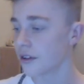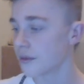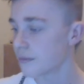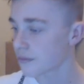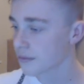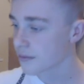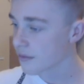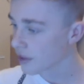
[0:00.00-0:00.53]
but
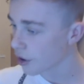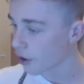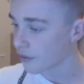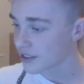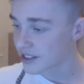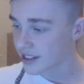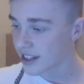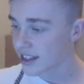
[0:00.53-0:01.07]

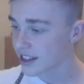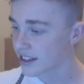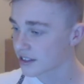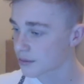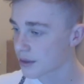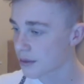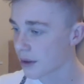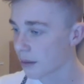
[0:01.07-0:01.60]
obviously
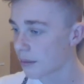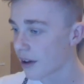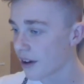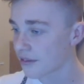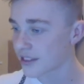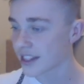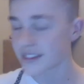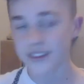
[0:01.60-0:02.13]
it's been my
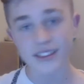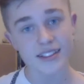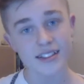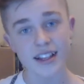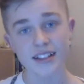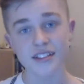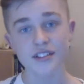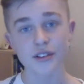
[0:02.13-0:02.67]
birthday
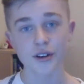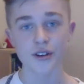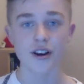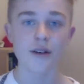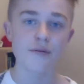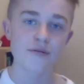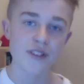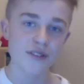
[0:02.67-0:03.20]
since then, so
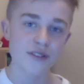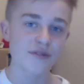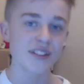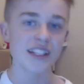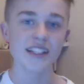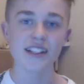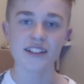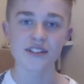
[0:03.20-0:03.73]
I'm
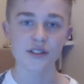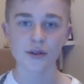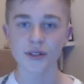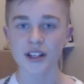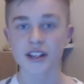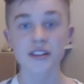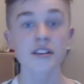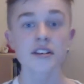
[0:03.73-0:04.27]
15 years
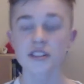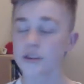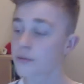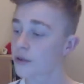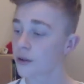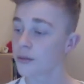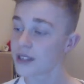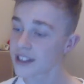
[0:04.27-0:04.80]
old. You
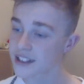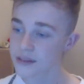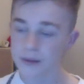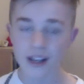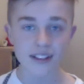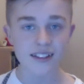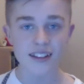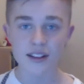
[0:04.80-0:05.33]
probably
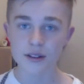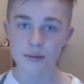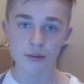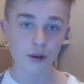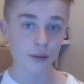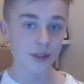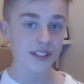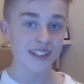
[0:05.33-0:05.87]
expected it, you
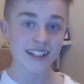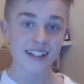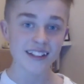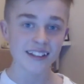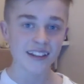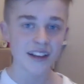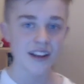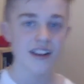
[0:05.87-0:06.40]
probably
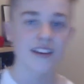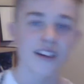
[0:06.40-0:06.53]
didn't,